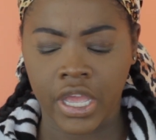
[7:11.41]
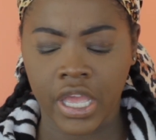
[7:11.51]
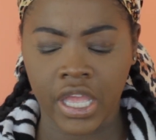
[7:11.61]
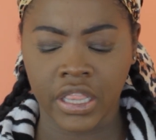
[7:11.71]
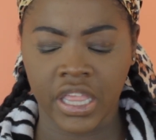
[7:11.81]

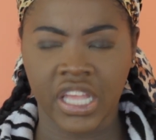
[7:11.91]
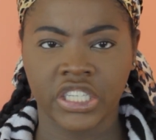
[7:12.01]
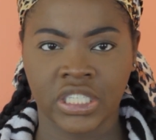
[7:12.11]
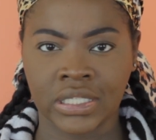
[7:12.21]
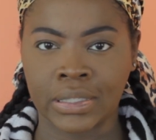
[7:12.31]
and then
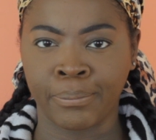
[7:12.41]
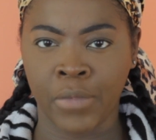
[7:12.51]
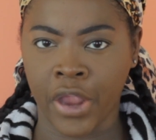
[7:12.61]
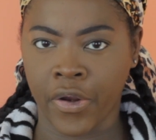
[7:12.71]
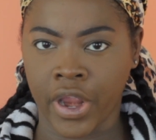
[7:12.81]
just
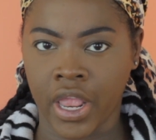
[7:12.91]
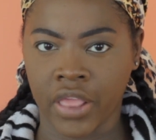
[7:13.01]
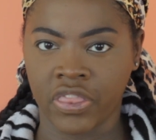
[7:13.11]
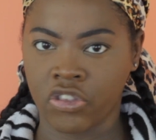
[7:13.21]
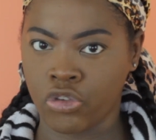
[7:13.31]
marry
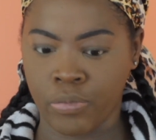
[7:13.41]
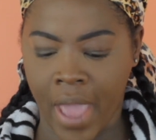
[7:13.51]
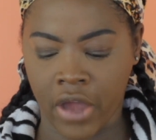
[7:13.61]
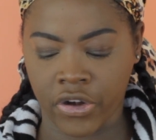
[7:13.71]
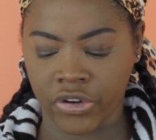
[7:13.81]
the two
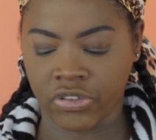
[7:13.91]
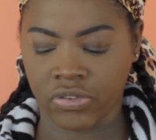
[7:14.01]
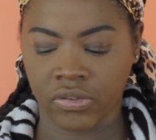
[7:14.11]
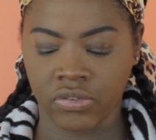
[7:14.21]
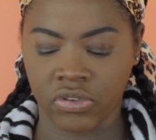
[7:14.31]
powders
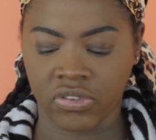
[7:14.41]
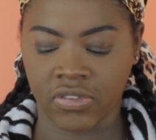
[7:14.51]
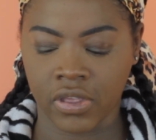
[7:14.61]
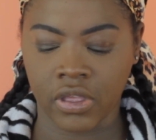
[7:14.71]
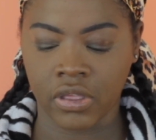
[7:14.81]
just
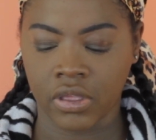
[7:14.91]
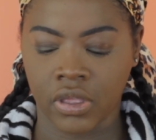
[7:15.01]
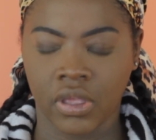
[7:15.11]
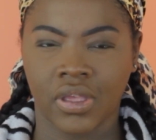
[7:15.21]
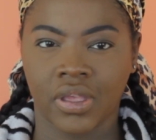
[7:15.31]
to
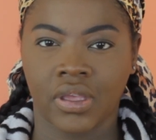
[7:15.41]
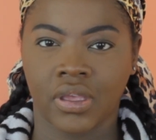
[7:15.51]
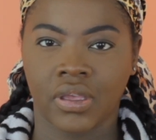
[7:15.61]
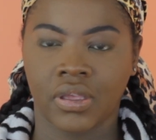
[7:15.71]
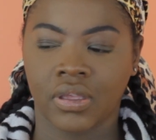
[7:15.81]

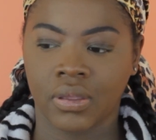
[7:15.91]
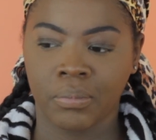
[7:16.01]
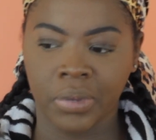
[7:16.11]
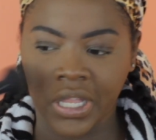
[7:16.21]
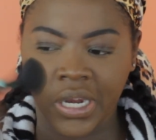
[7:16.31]

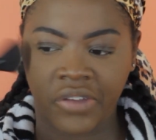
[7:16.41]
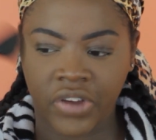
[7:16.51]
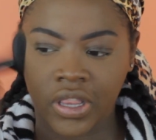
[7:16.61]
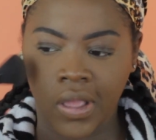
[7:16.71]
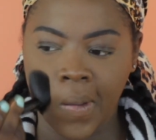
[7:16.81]
blend
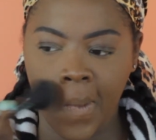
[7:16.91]
everything.